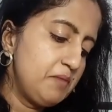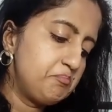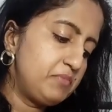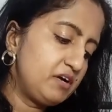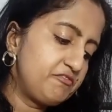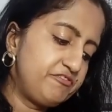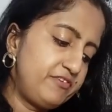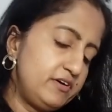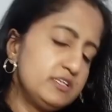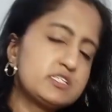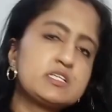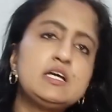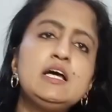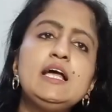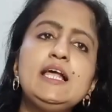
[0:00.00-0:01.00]
But
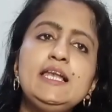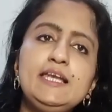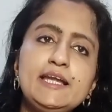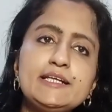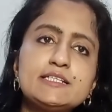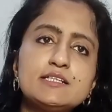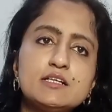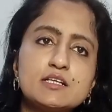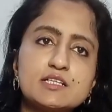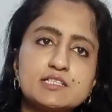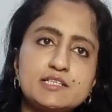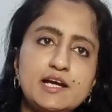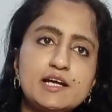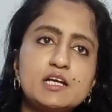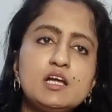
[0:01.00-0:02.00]
first, let's
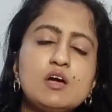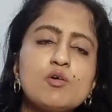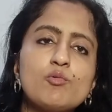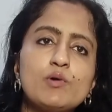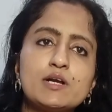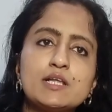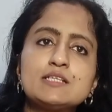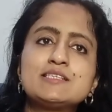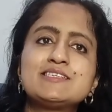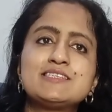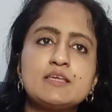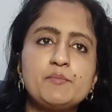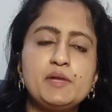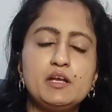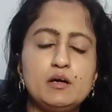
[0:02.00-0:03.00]
understand what is
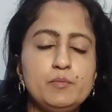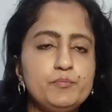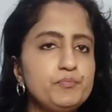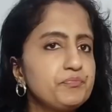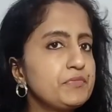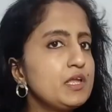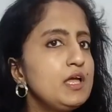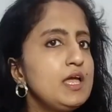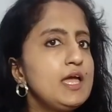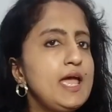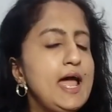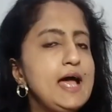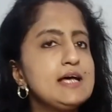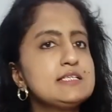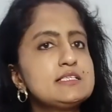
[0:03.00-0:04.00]
similar.
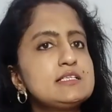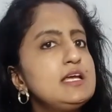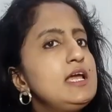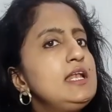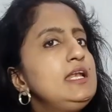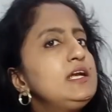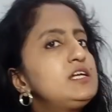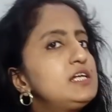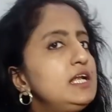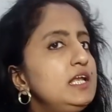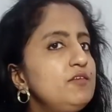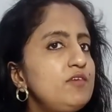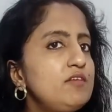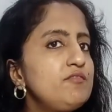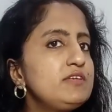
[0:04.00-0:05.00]
As
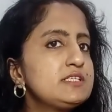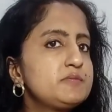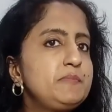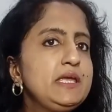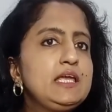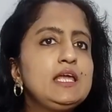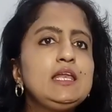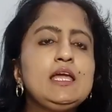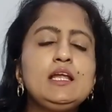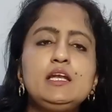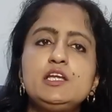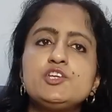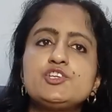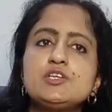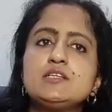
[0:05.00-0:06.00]
literally, when we speak in
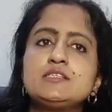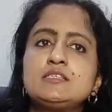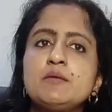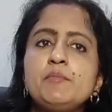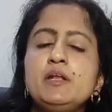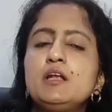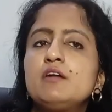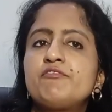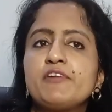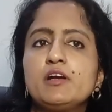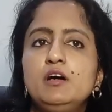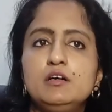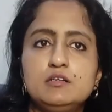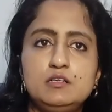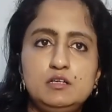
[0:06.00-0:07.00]
English, similar
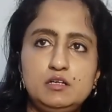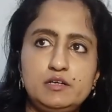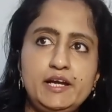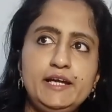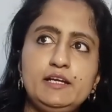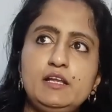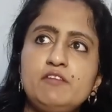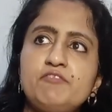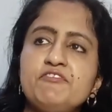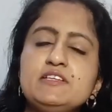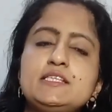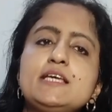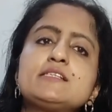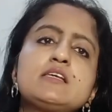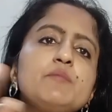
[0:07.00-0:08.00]
figure, right? If we
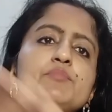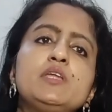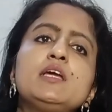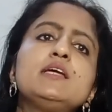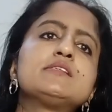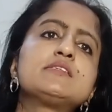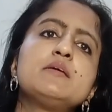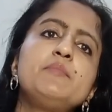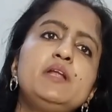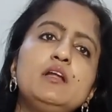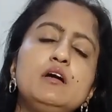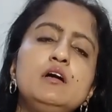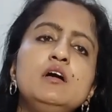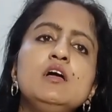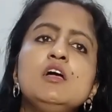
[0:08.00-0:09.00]
say something is
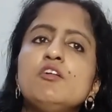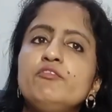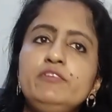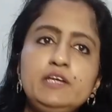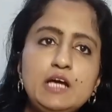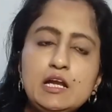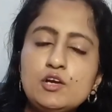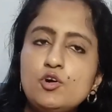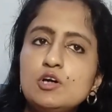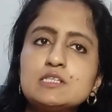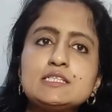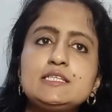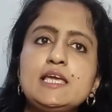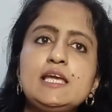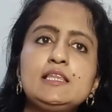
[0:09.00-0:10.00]
similar, we are not
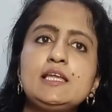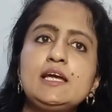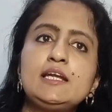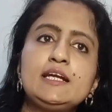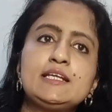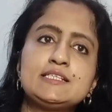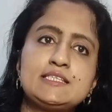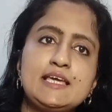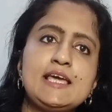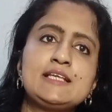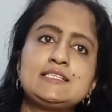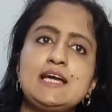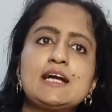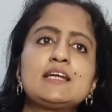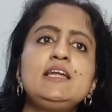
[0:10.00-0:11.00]
saying that it is
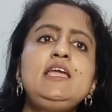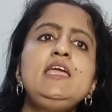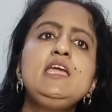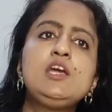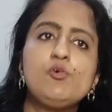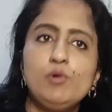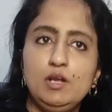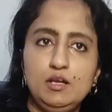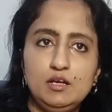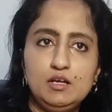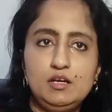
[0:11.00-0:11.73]
exactly equal,